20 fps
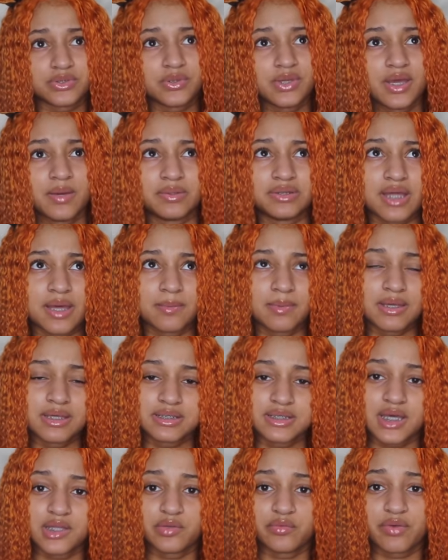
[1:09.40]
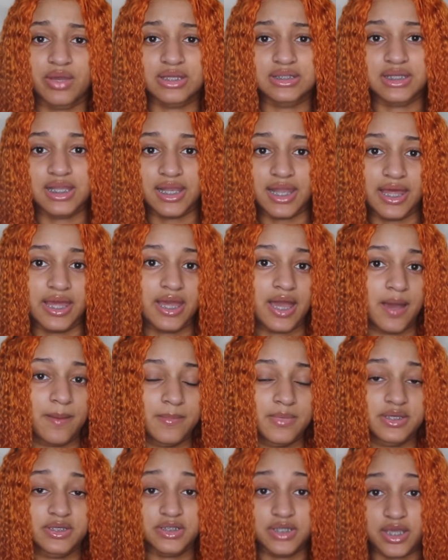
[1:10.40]
So yeah, with that being said, don't forget to like,
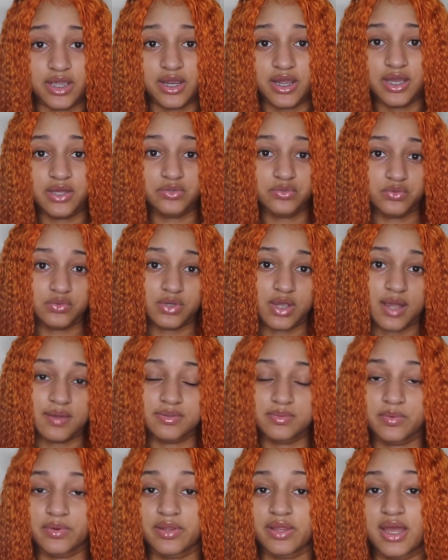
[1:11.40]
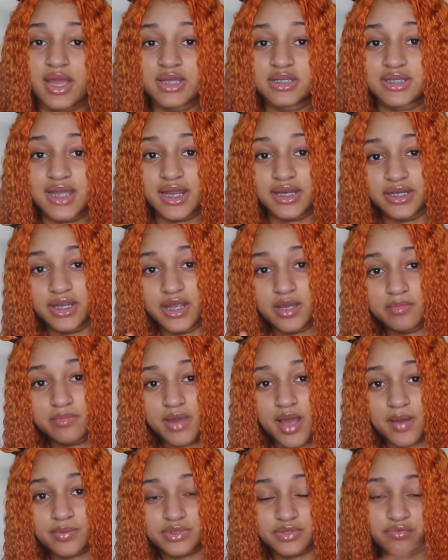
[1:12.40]
comment, share, and subscribe for the hashtag
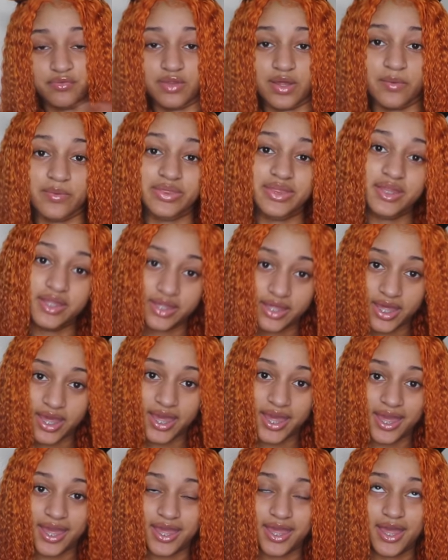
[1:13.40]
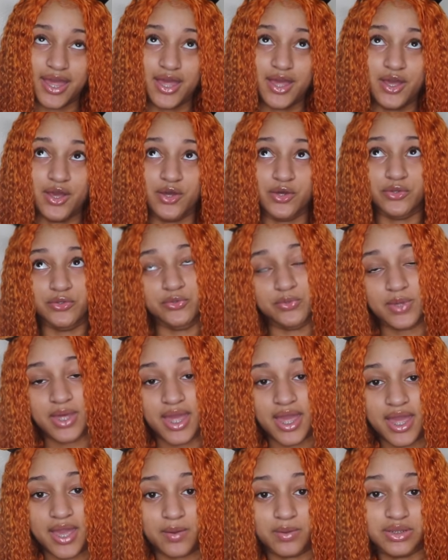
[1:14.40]
DayanaFontus. If you're not with the gang, you can
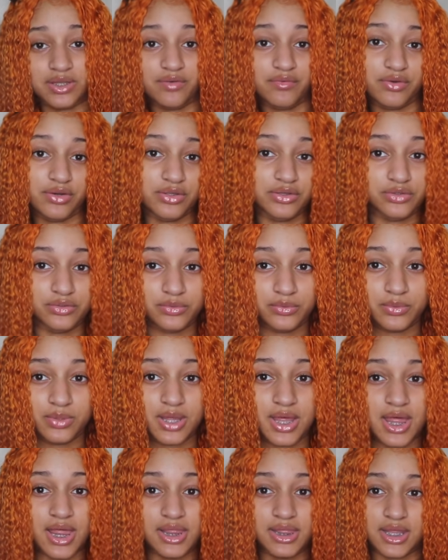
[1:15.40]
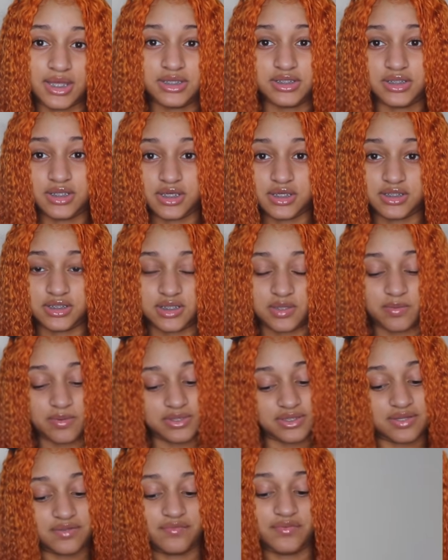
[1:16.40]
hang. Without further ado, let's just jump into it.